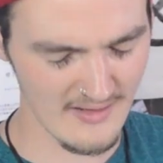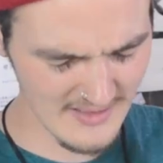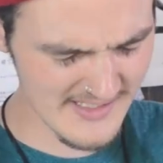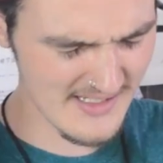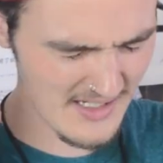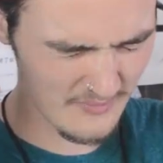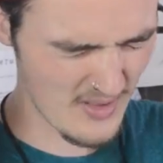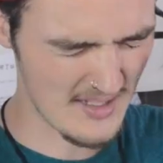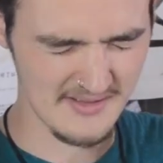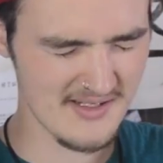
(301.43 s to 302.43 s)
listening
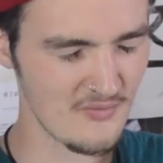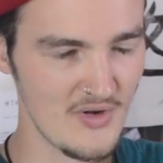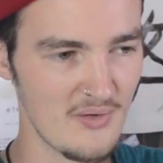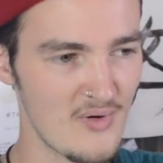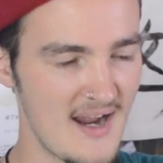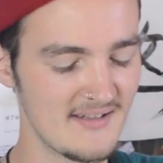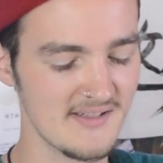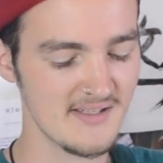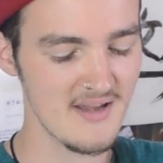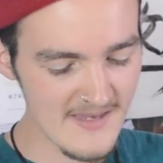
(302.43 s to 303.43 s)
practice, not reading
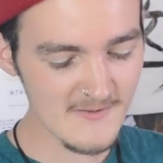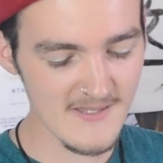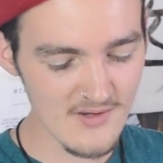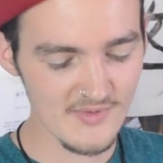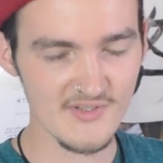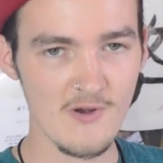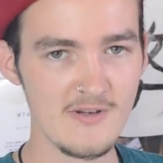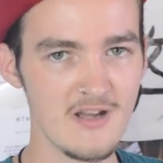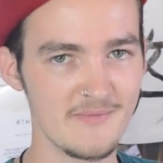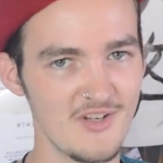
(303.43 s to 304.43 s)
practice. This thing was so
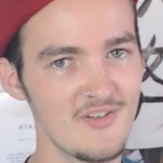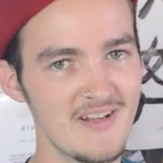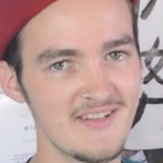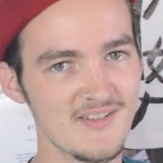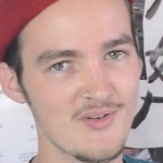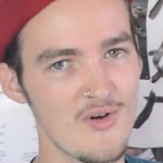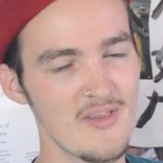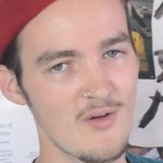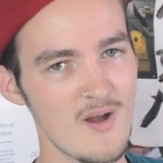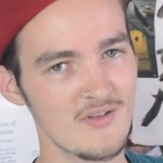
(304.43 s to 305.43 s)
dumb. So you're looking at the score and
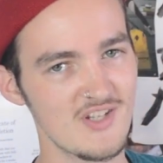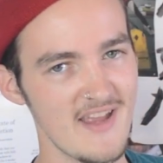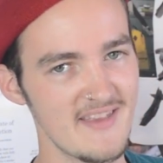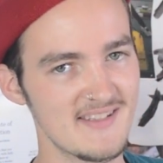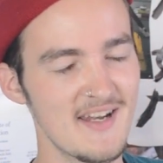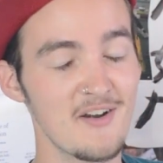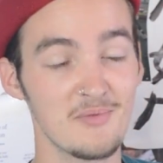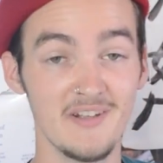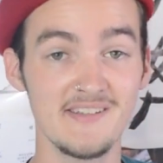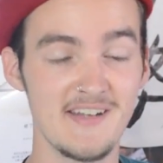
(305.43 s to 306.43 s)
like, wow, Chad, that's
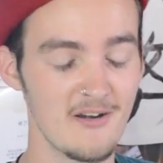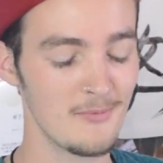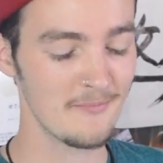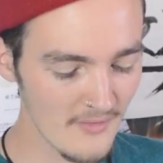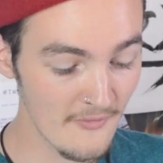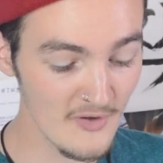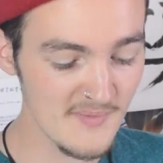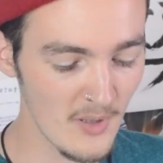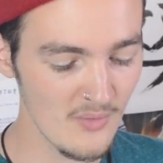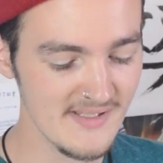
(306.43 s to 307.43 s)
terrible. It is terrible. The
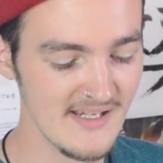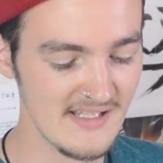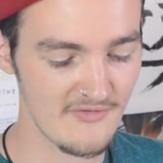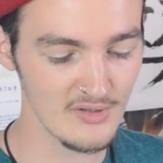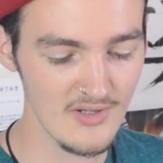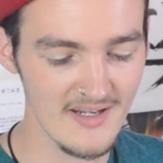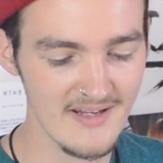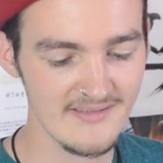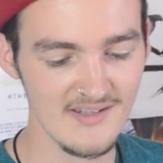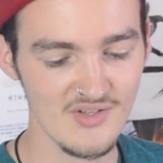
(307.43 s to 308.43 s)
first part was easy. If you're looking
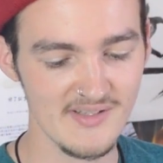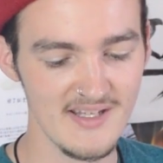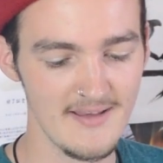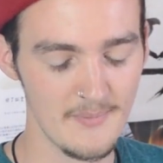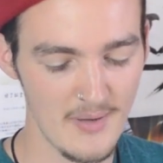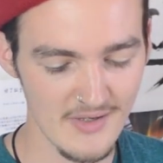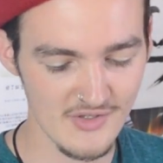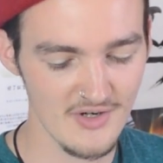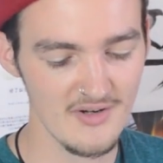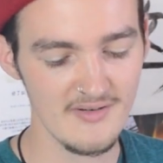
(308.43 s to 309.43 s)
at this, you see like
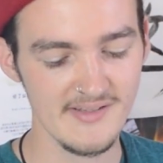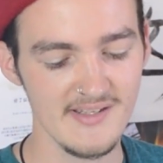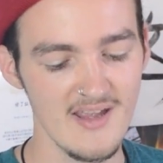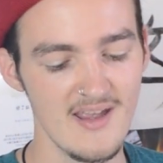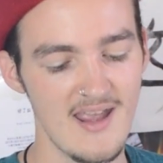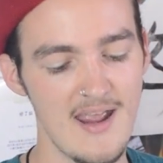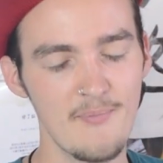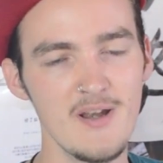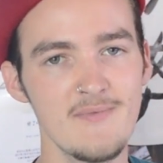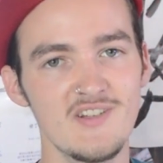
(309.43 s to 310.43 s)
pictures, and
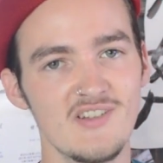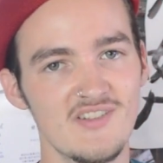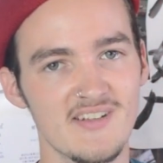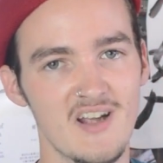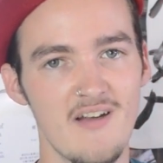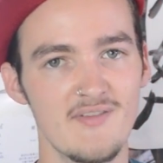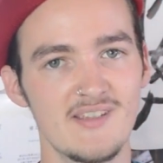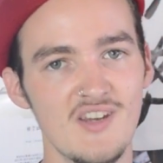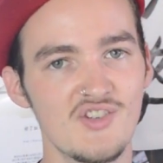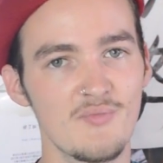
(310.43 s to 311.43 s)
pretty much it's just a
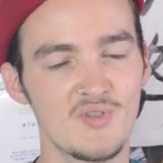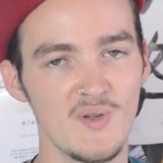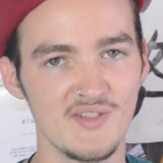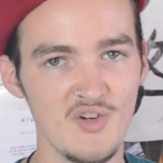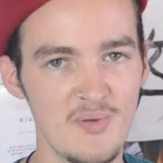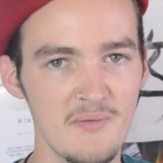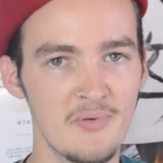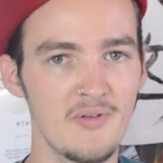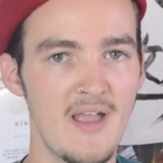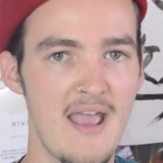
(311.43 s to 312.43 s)
conversation between two
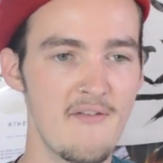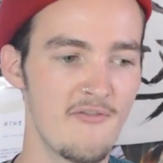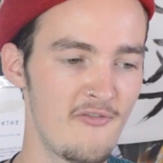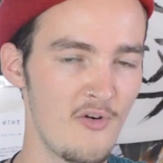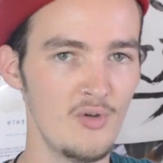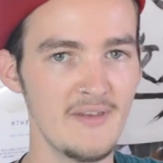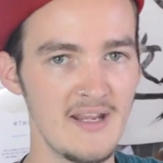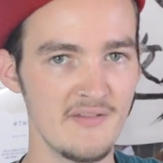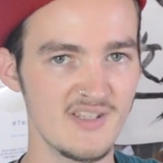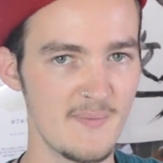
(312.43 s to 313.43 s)
people at full
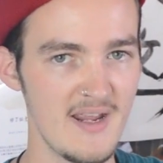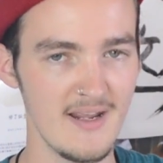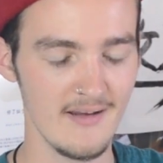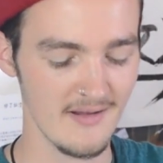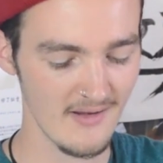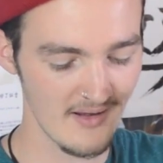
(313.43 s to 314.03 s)
native speed,